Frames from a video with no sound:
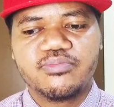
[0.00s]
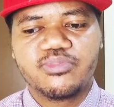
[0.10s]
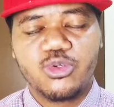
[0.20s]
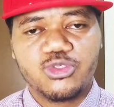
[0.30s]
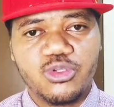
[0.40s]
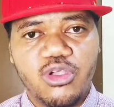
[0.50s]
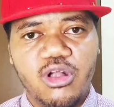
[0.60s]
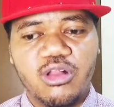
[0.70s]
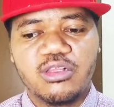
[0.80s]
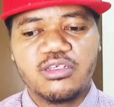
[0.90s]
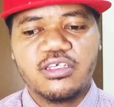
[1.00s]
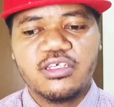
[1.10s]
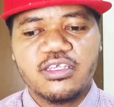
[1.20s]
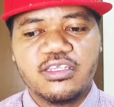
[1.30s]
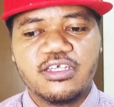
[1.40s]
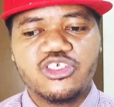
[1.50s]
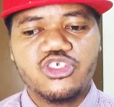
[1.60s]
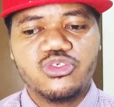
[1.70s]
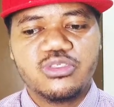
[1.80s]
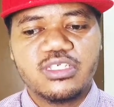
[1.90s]
protocol
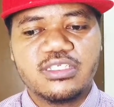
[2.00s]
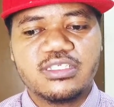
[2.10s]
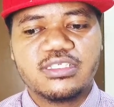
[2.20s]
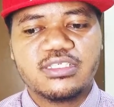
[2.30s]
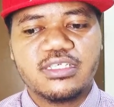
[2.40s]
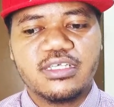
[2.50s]
that uses